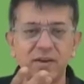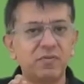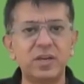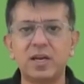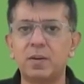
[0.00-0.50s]

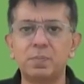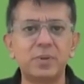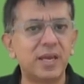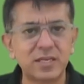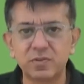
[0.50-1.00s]
Every
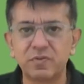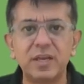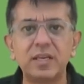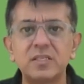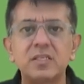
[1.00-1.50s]
company has
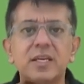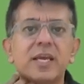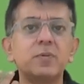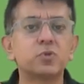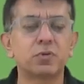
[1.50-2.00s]
various
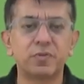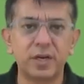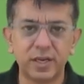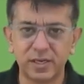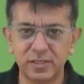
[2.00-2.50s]
types of
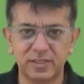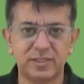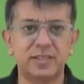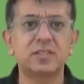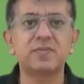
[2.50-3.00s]
critical
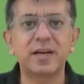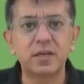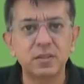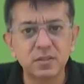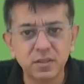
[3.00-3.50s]
success
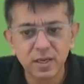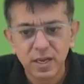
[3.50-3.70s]
factors.